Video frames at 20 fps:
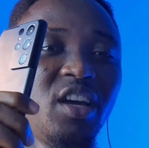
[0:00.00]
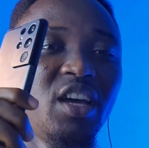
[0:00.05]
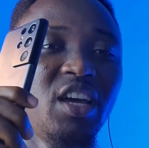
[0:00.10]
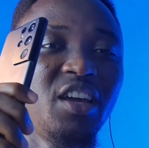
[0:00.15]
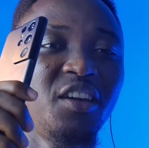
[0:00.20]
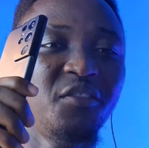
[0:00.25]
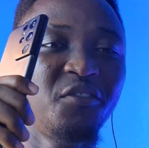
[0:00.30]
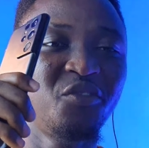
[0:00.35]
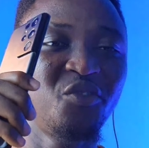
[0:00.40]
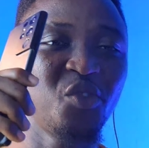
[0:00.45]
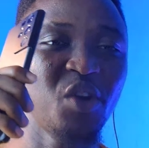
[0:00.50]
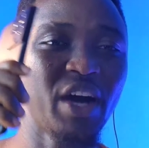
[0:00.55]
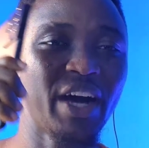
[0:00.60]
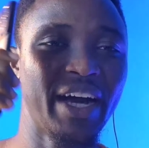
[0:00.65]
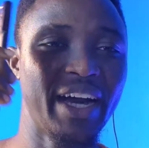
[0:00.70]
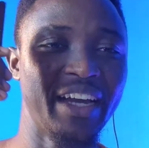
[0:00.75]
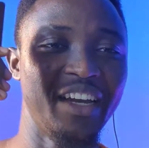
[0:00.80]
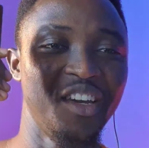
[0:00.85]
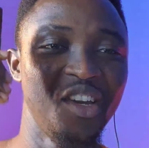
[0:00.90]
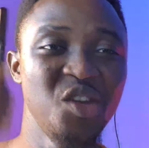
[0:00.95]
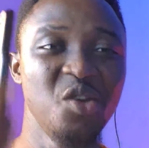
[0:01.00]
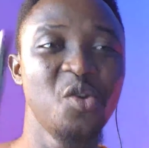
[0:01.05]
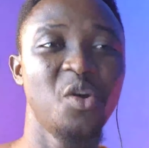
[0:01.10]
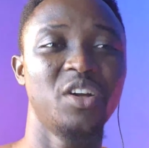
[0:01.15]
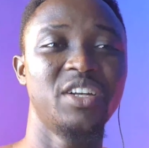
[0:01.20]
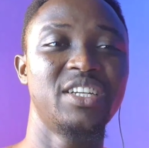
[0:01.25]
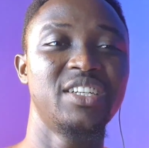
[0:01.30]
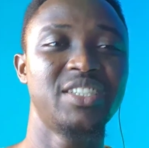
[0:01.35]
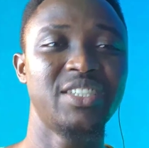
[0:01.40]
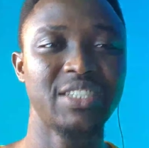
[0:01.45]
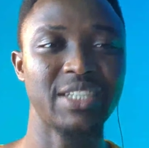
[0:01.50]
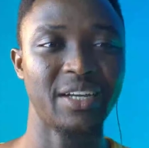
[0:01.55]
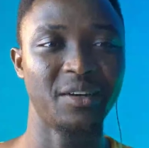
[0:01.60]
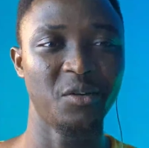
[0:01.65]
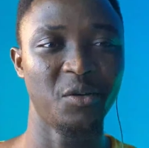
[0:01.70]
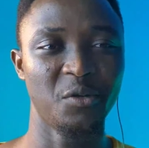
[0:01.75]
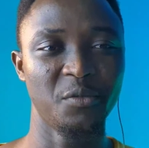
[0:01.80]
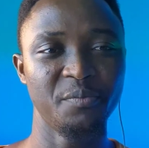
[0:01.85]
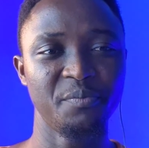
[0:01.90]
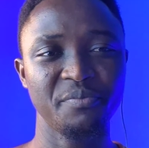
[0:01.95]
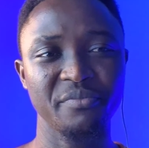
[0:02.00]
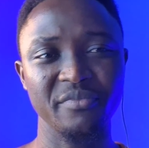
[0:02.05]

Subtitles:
if you are new on this channel,